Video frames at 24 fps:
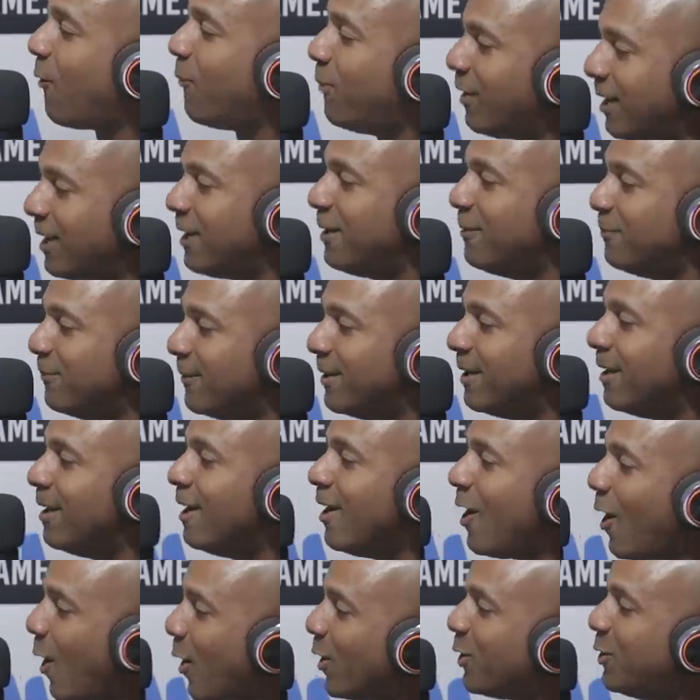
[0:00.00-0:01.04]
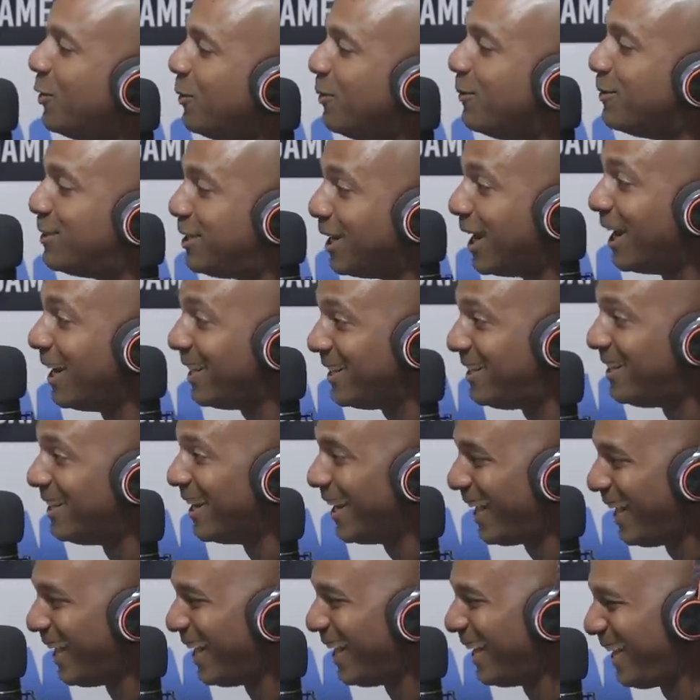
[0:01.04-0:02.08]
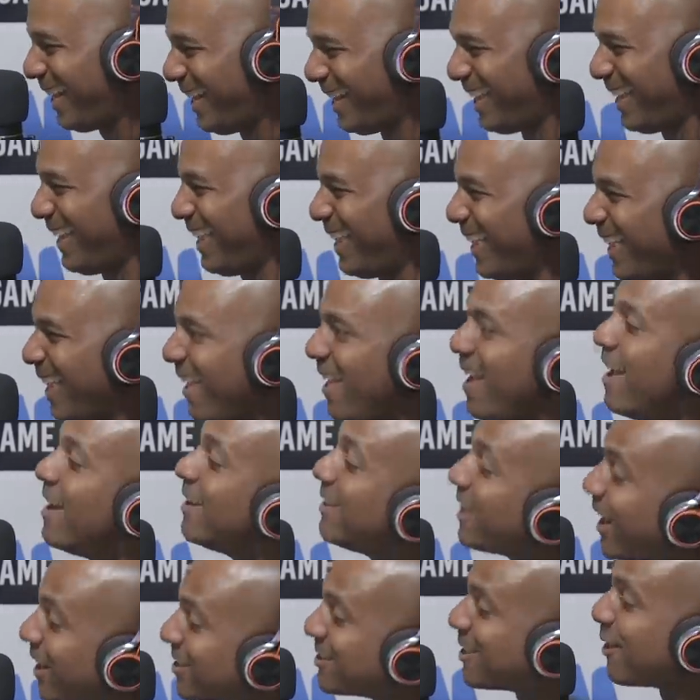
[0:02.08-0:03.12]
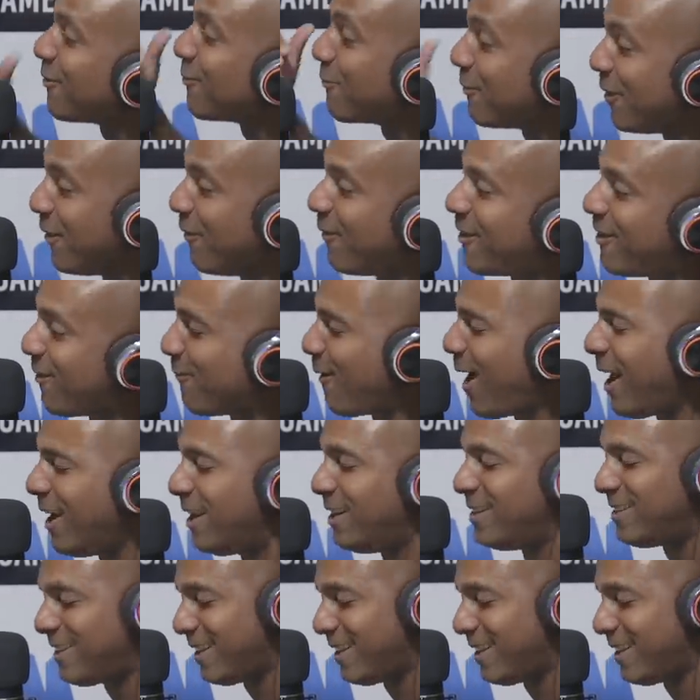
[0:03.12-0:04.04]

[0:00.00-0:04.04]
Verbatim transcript: told him, "Are you done yet?" I used to that tell people. Real I used to